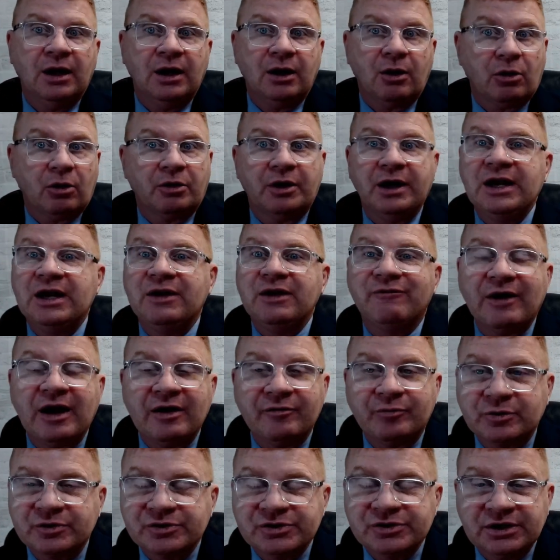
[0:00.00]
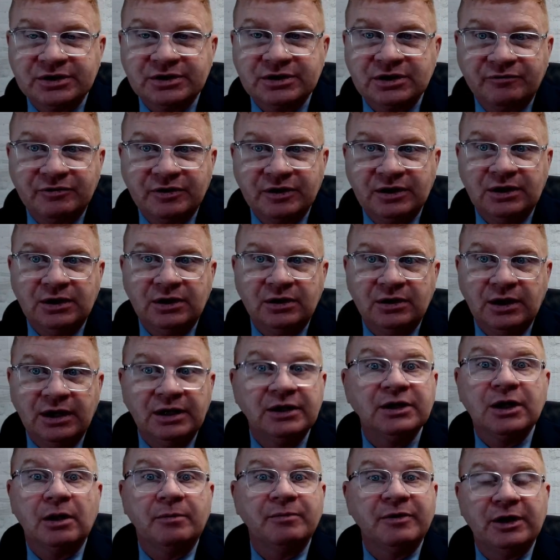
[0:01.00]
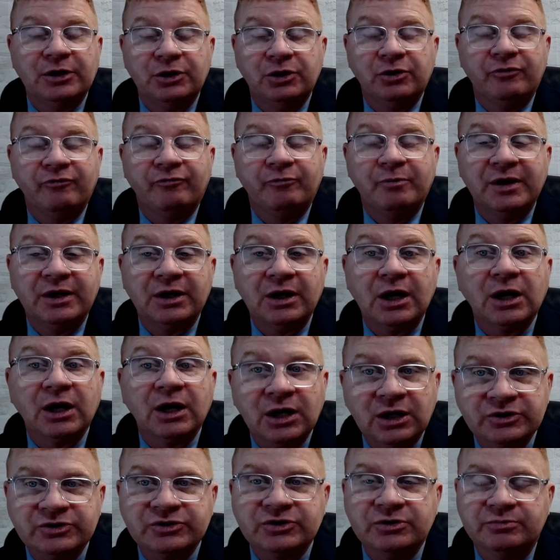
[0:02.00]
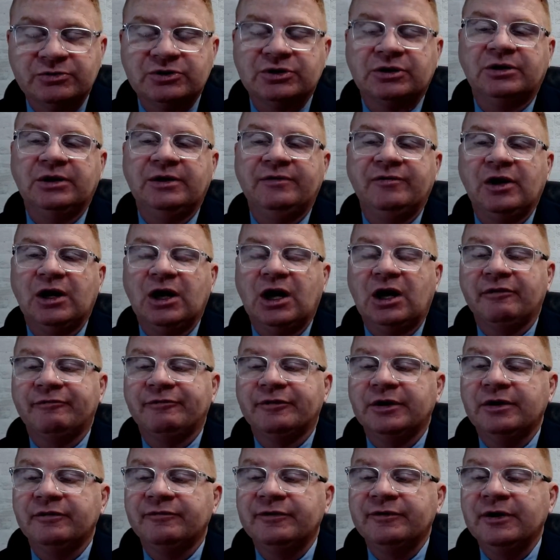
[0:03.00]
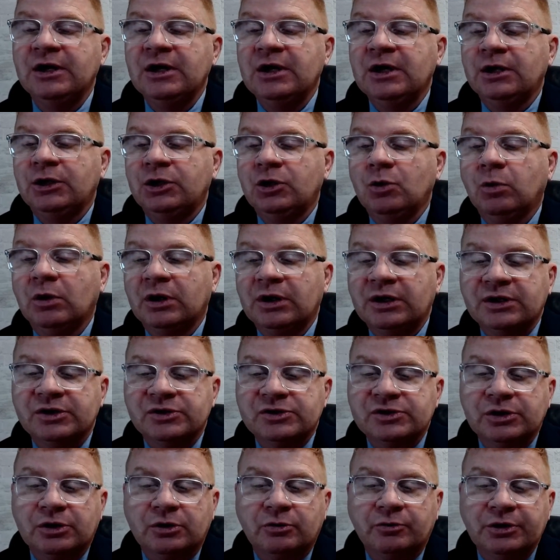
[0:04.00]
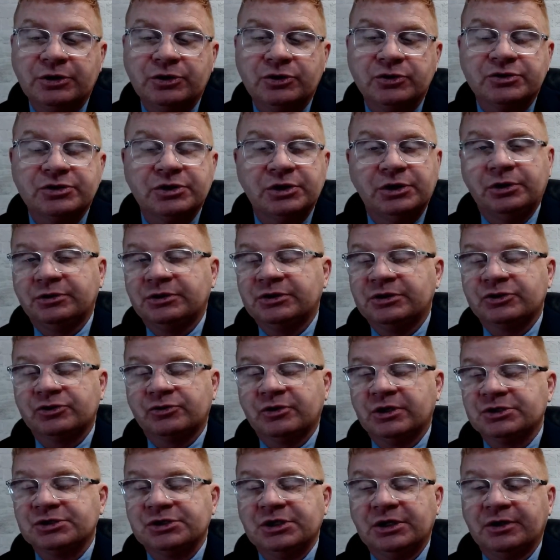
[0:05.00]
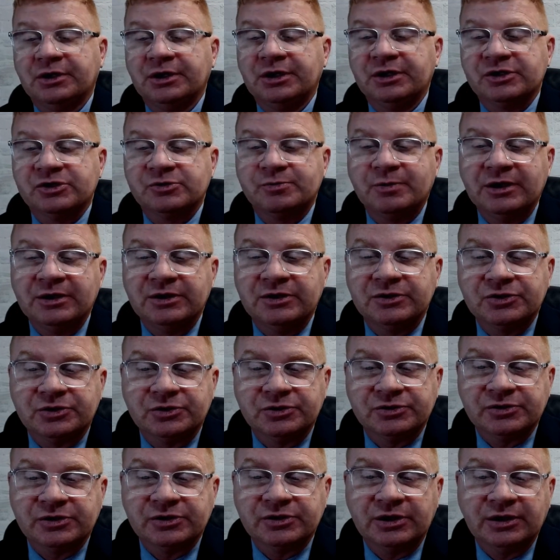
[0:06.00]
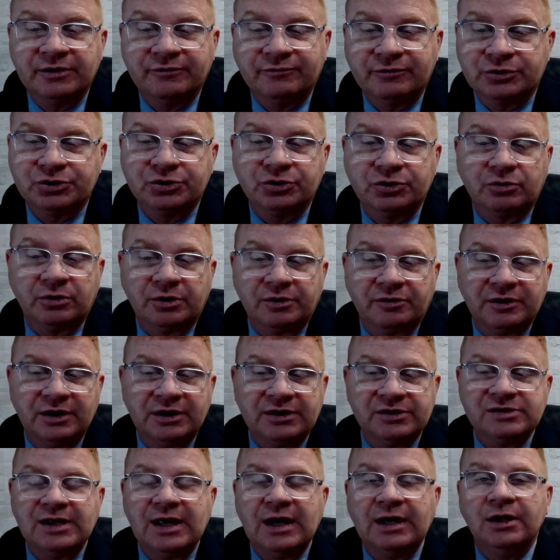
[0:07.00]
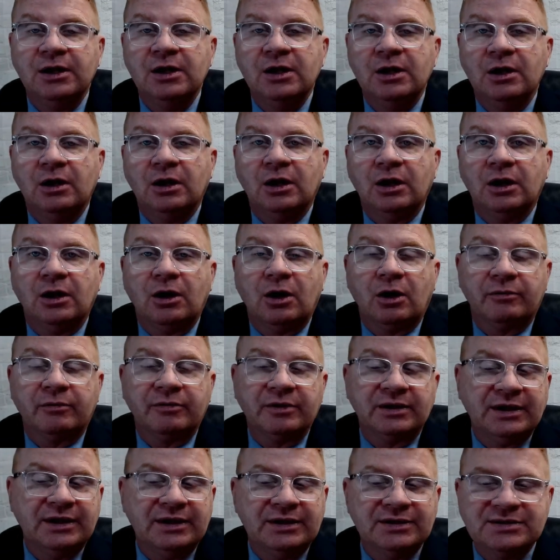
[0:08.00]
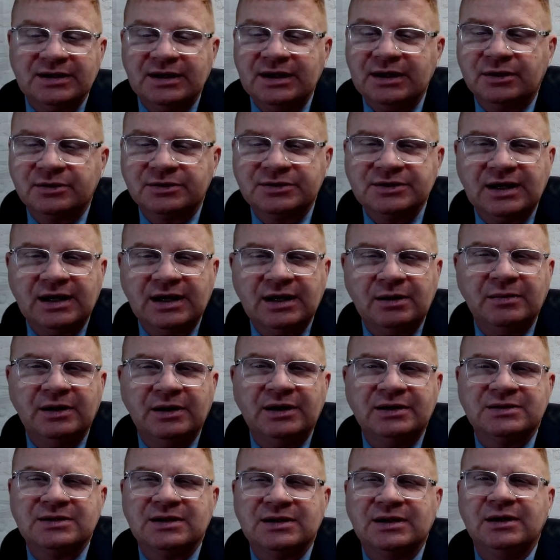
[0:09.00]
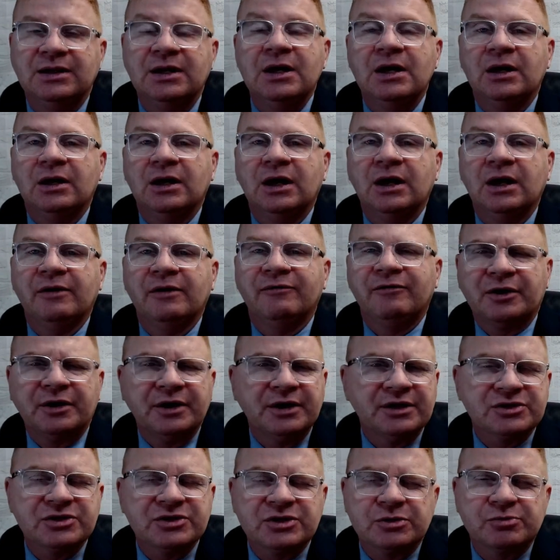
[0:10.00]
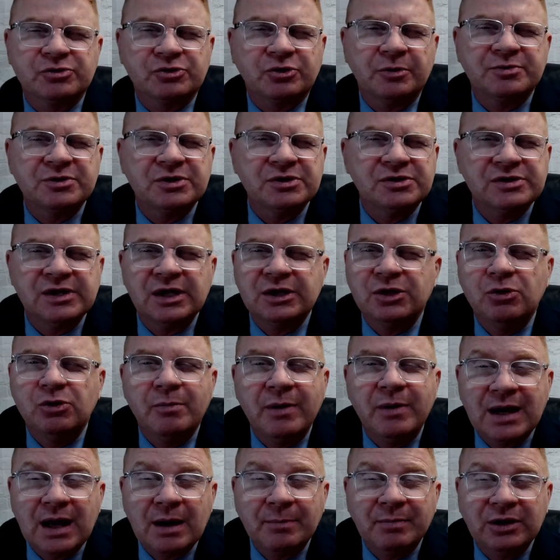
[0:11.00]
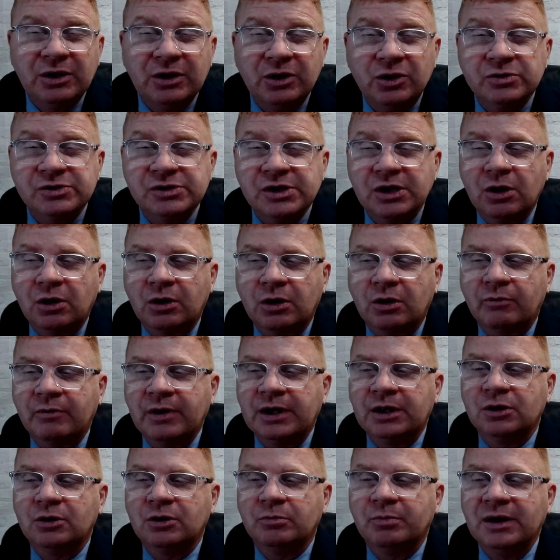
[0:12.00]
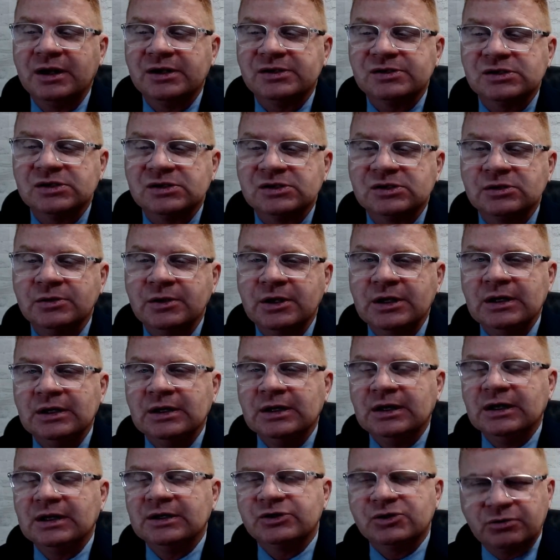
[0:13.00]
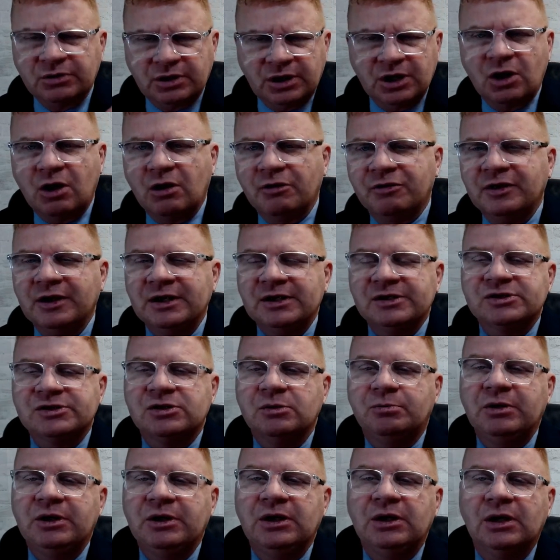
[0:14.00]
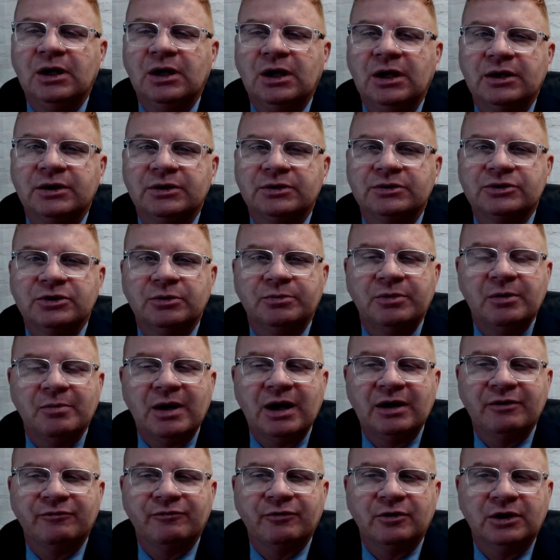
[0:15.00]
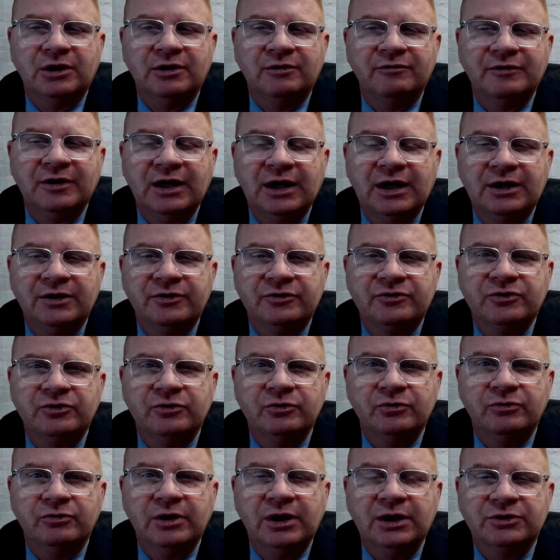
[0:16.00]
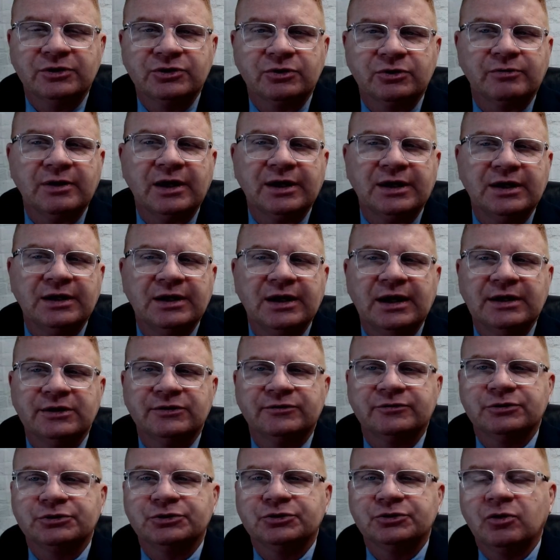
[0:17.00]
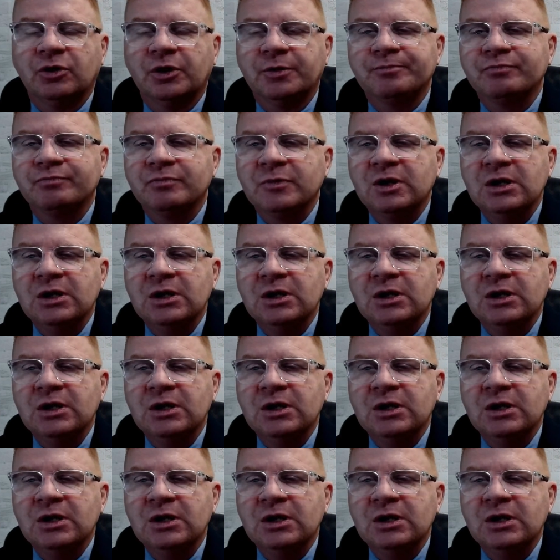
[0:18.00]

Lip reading: or 85% of the income that you've been accustomed to living off of, you want to consider reducing your discretionary expenditures for sure. Things that are related to entertainment and various subscriptions that you may not be using on a regular basis. Certainly, all things to be mindful of and to recognize for sure.